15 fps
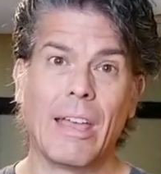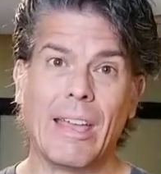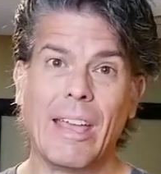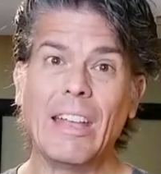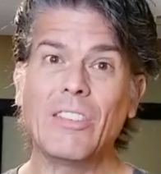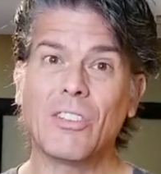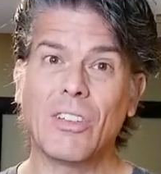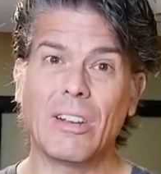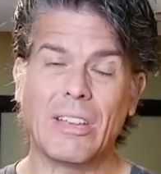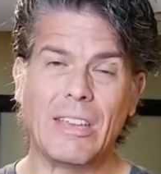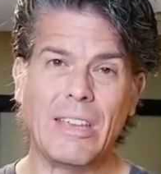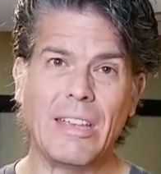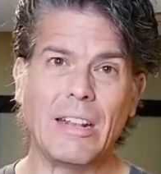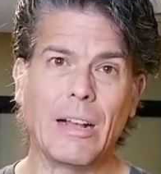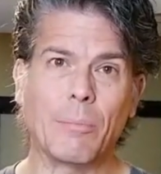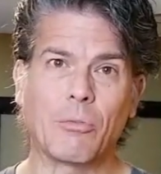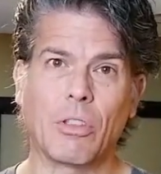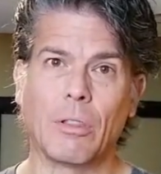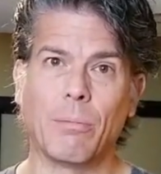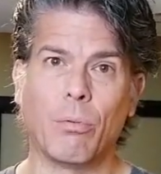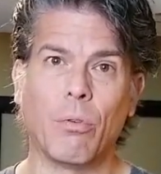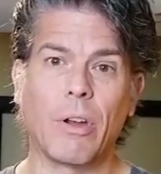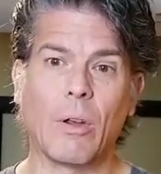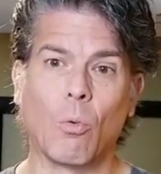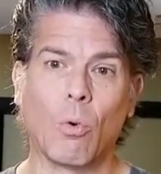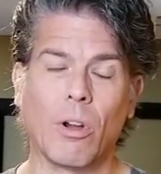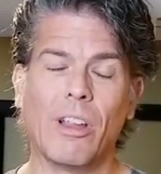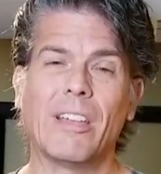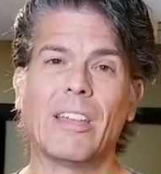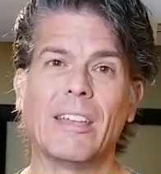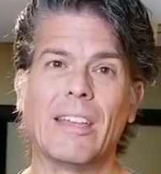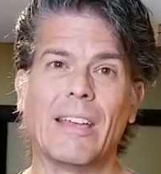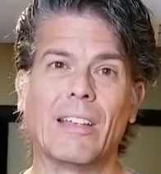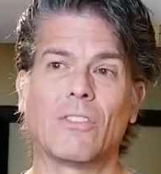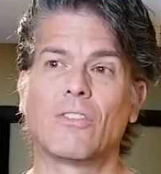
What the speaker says: It's going to heat up to the point where it can get